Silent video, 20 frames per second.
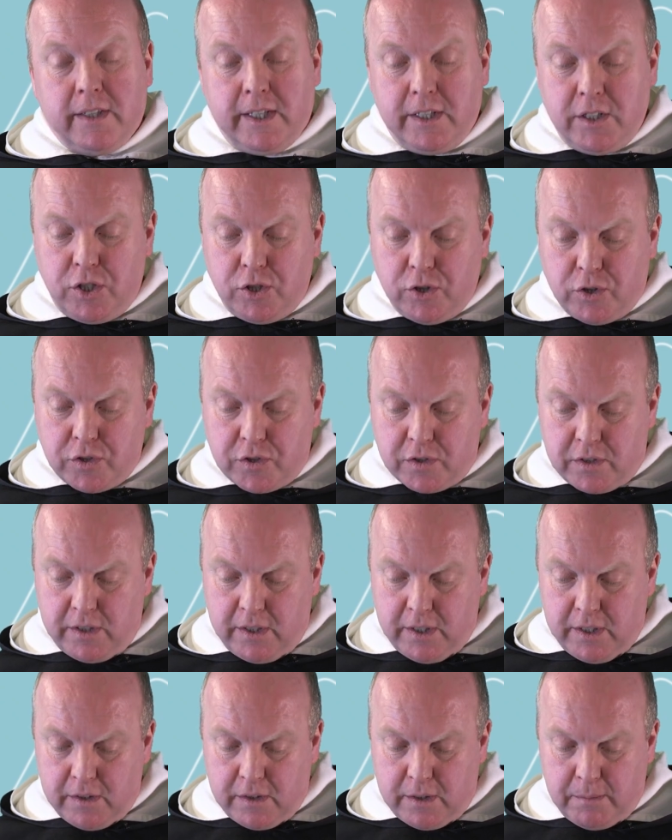than just
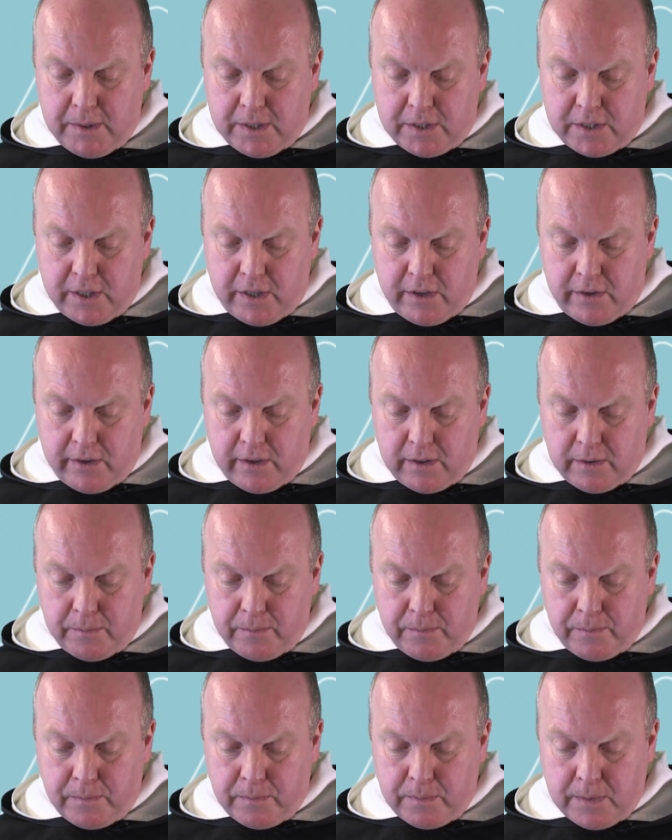the material.
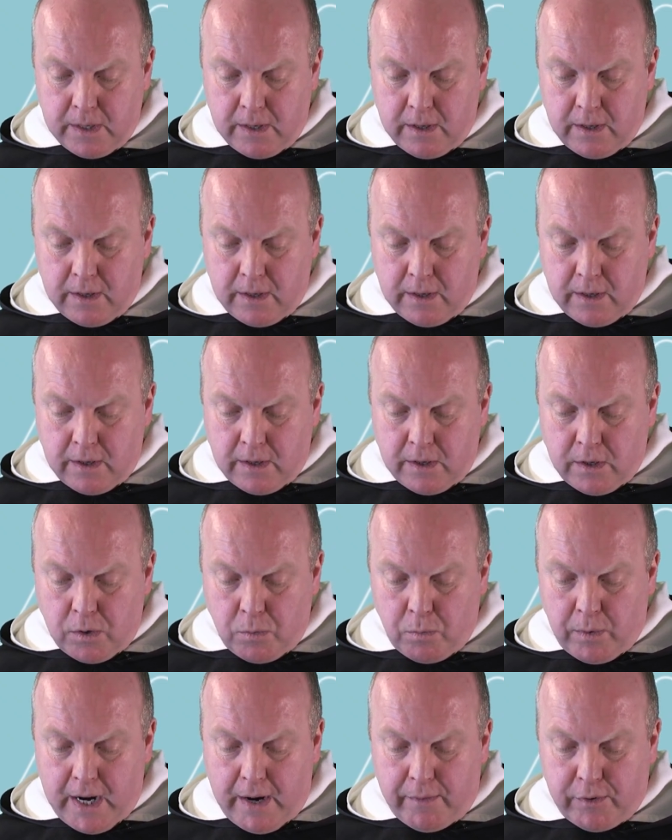
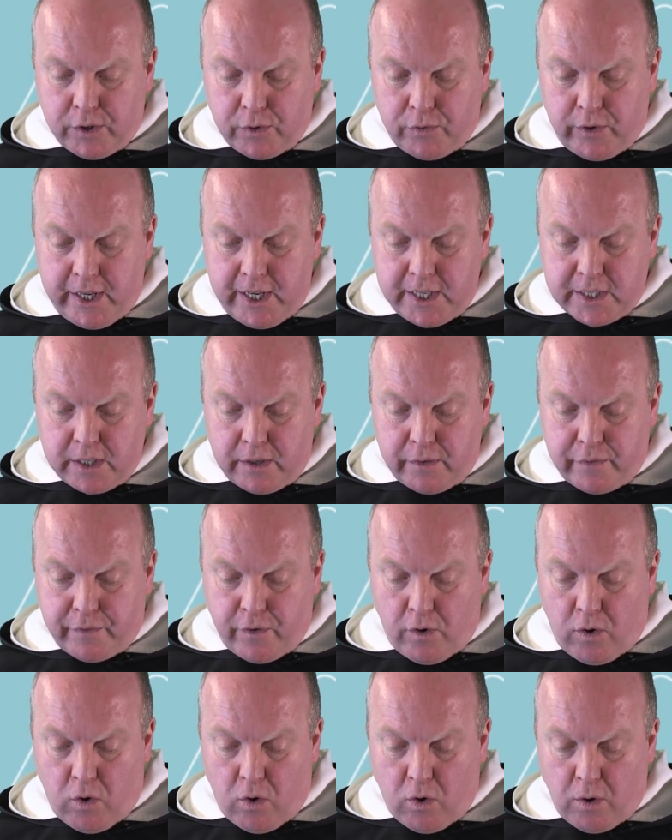Whatever the reason
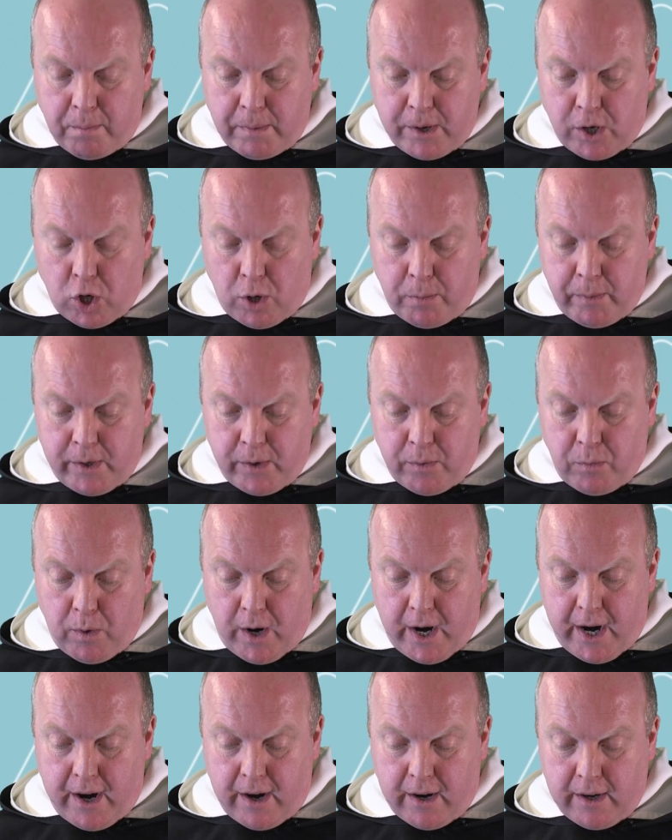for becoming
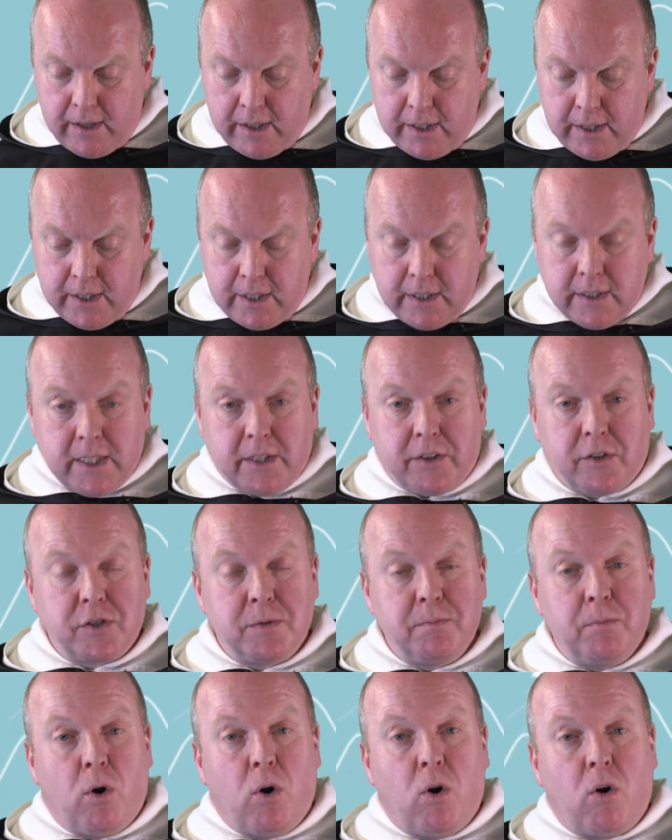aware that
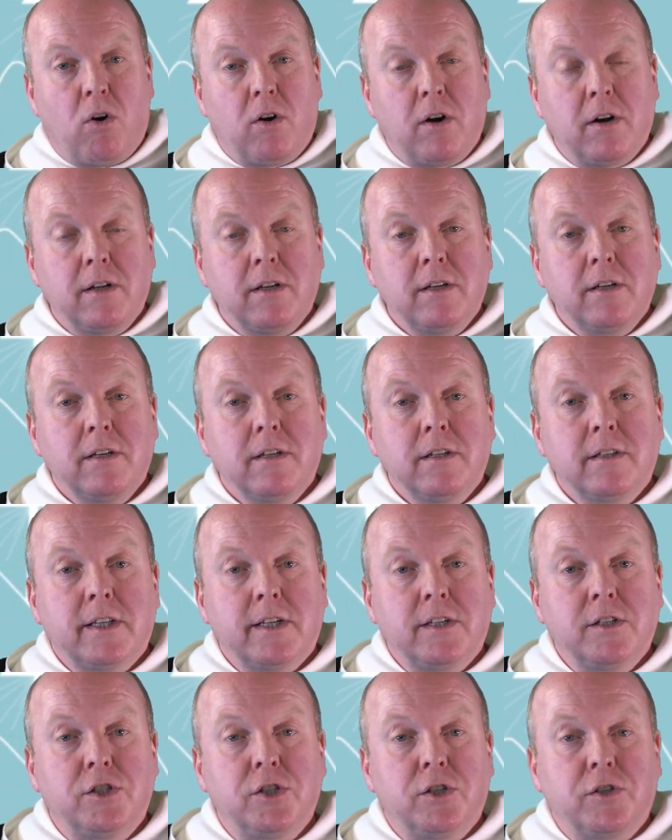there's more
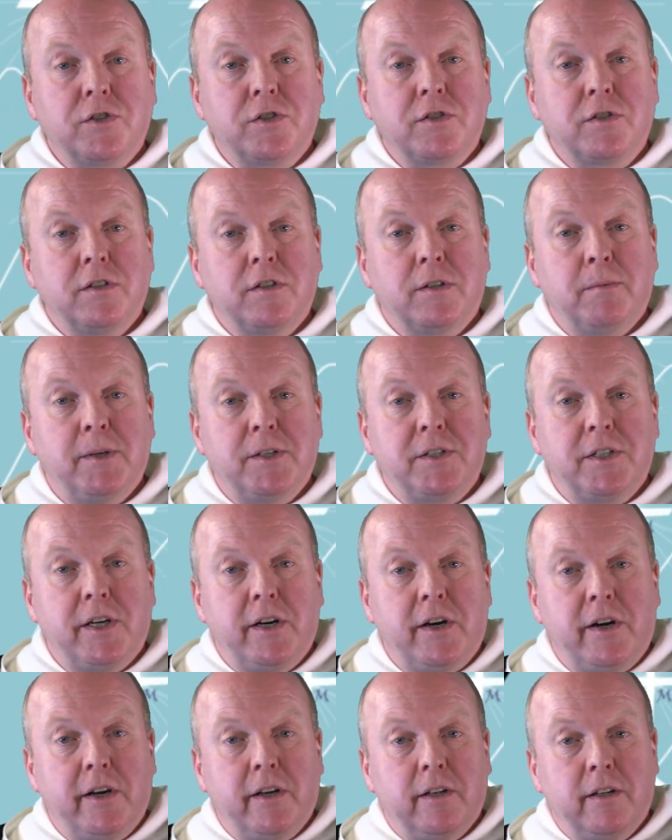than just the
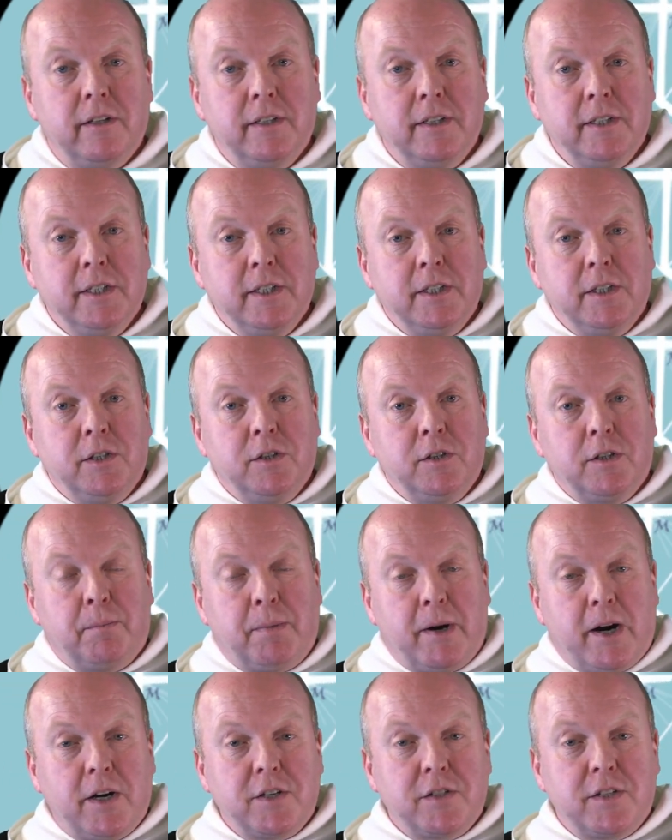material, the
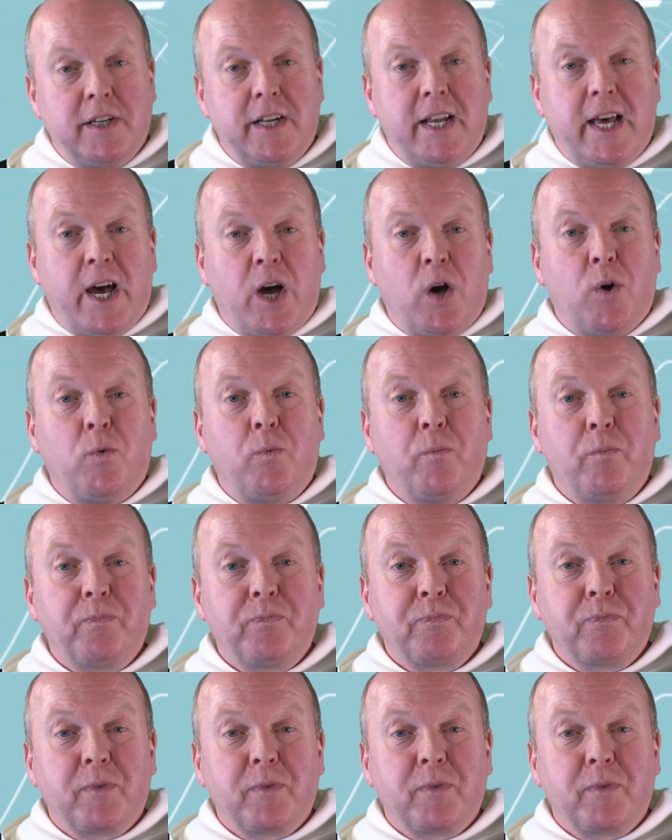person now